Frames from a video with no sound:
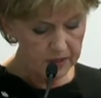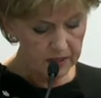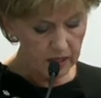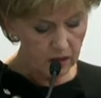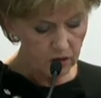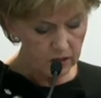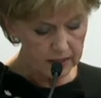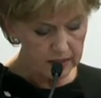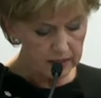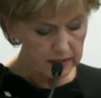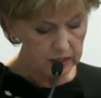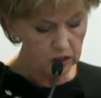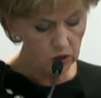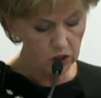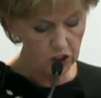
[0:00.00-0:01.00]

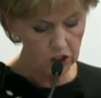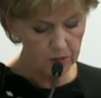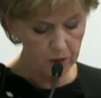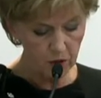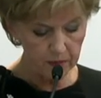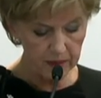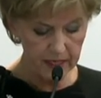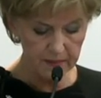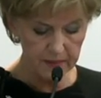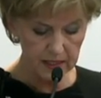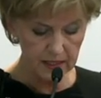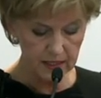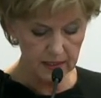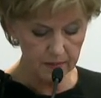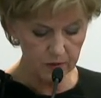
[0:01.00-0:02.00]
consumers and businesses
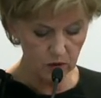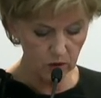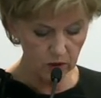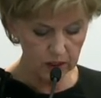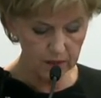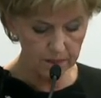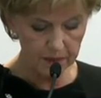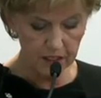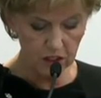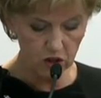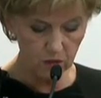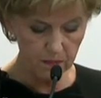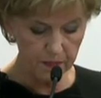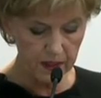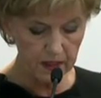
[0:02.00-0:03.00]
face.
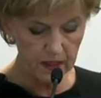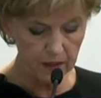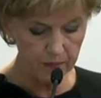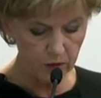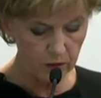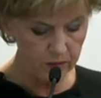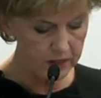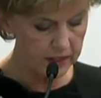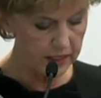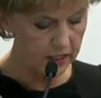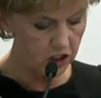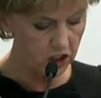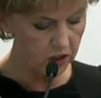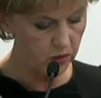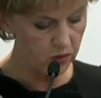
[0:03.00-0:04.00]
We see many
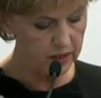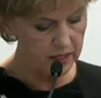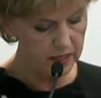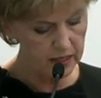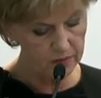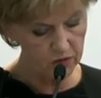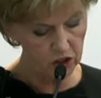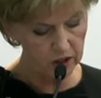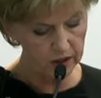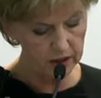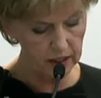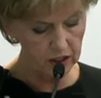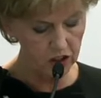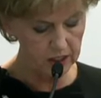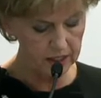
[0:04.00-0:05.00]
long-term problems
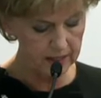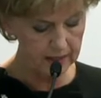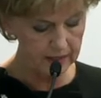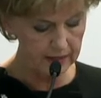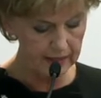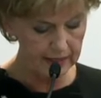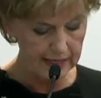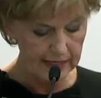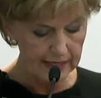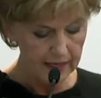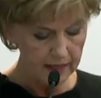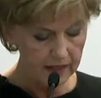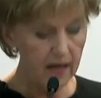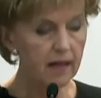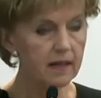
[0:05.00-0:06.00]
that
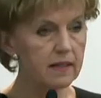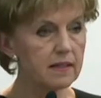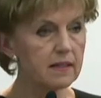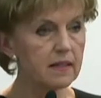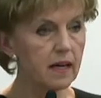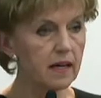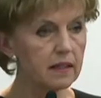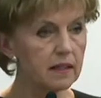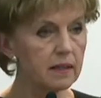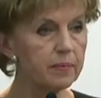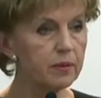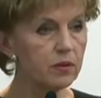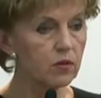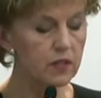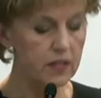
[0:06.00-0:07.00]
hinder the
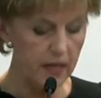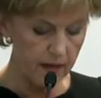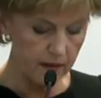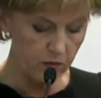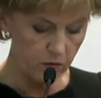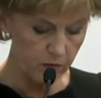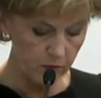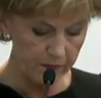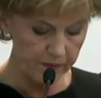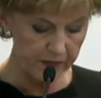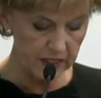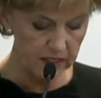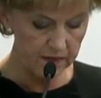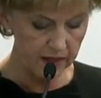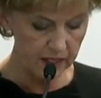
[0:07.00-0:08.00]
purchase of goods and
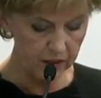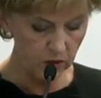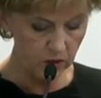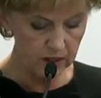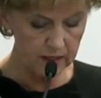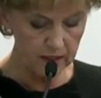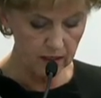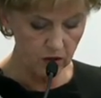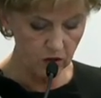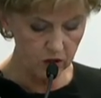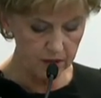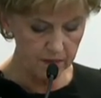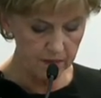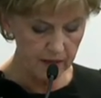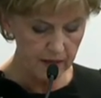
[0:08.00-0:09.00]
services
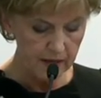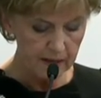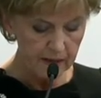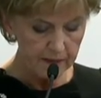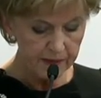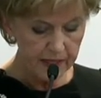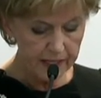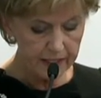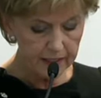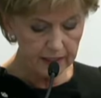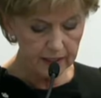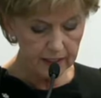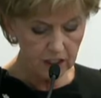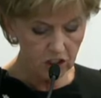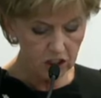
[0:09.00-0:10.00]
online, as well as
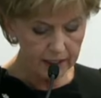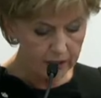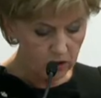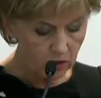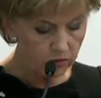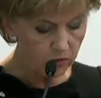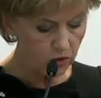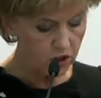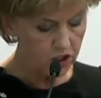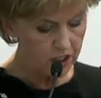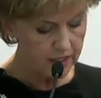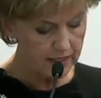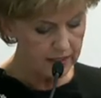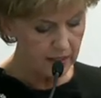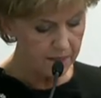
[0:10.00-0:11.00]
the creation and
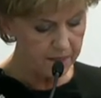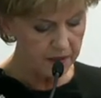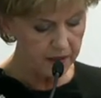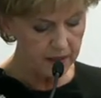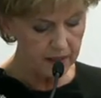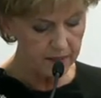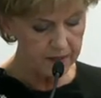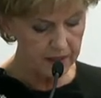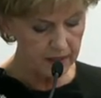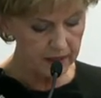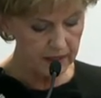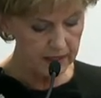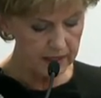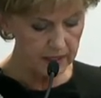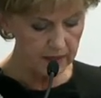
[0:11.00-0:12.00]
growth of startup
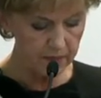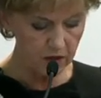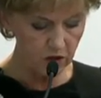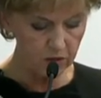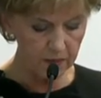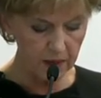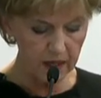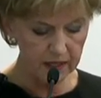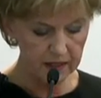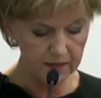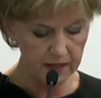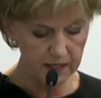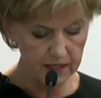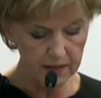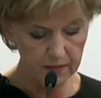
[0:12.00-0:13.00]
companies.
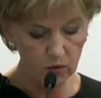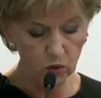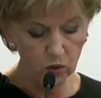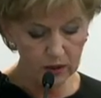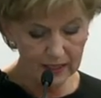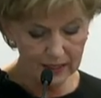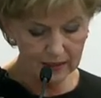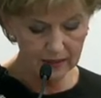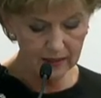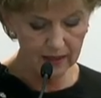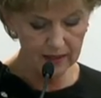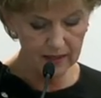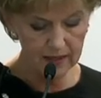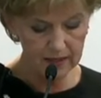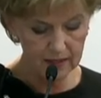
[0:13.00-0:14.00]
Quite often,
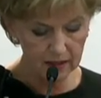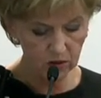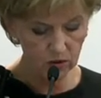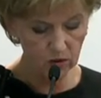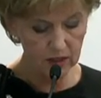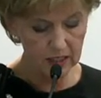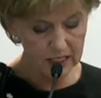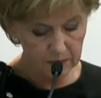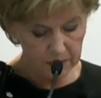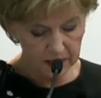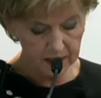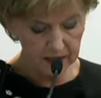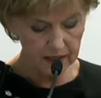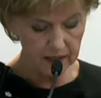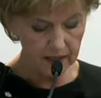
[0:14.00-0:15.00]
legislative
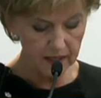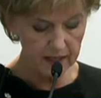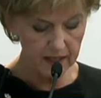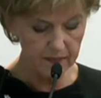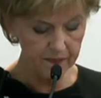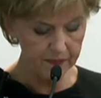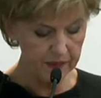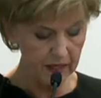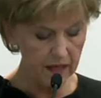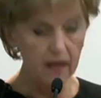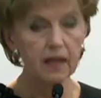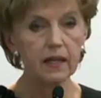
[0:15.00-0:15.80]
shortcomings with regards to